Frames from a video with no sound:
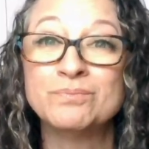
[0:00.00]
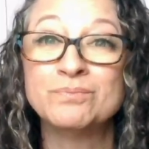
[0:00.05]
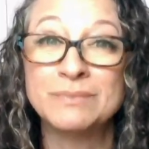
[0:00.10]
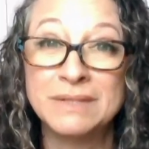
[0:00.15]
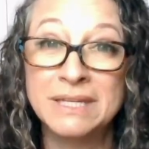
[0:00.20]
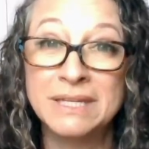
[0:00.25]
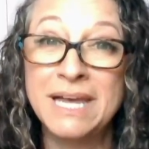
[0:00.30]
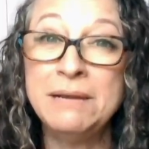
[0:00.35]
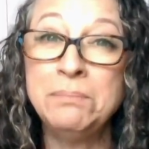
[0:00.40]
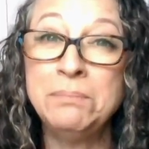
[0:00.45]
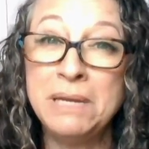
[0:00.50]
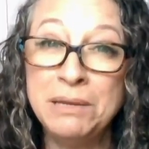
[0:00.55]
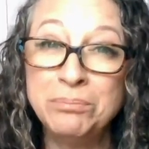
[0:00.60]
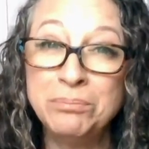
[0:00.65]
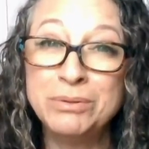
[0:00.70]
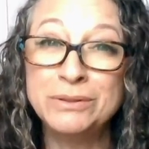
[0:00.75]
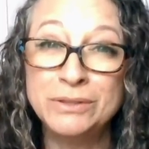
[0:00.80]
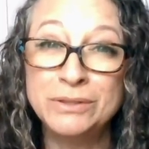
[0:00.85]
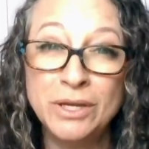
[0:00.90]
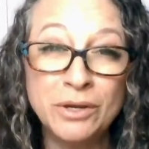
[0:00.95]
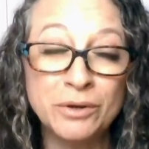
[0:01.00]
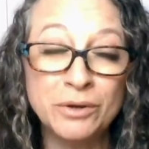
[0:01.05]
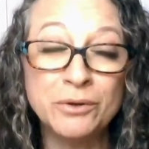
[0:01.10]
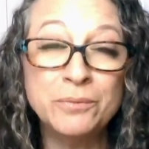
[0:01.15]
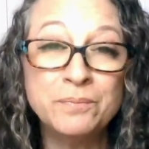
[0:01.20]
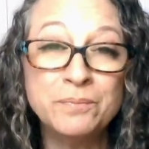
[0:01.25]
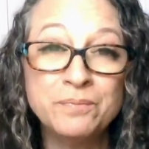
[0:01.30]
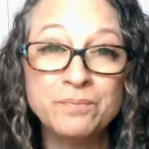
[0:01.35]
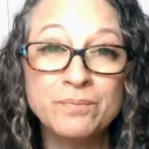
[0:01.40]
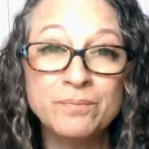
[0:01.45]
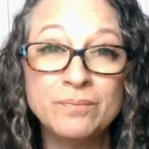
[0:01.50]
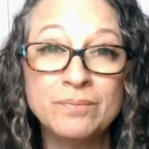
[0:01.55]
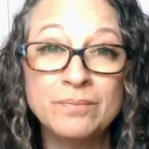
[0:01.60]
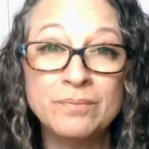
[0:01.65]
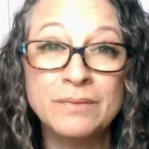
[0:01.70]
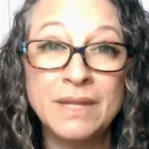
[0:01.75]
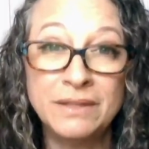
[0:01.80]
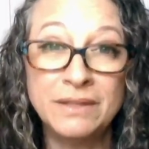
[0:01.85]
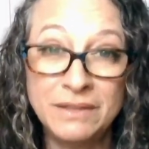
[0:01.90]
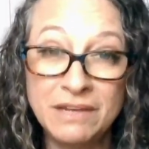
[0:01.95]
let people know
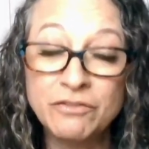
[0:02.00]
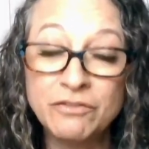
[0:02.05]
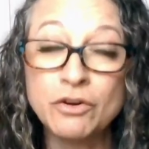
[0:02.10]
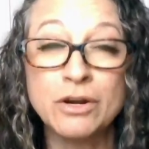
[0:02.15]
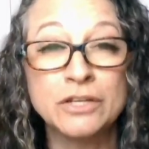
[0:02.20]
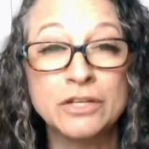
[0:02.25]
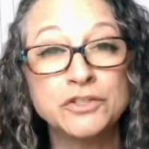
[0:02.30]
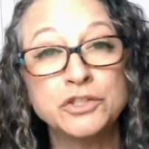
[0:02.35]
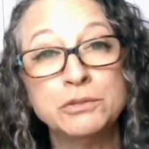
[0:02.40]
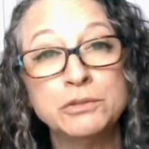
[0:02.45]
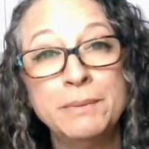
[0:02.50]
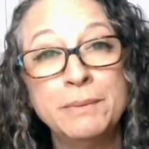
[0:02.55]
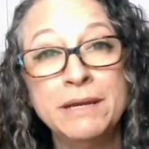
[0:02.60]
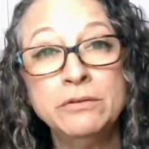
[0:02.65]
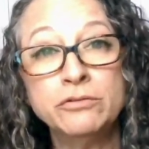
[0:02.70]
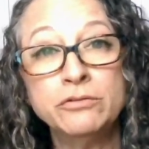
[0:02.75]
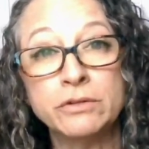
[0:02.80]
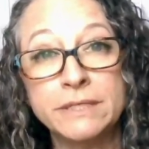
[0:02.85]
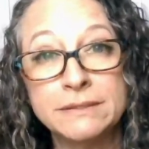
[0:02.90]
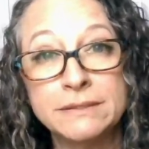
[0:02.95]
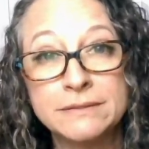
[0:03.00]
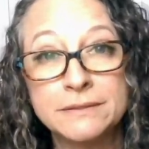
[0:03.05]
that they've crossed your boundaries.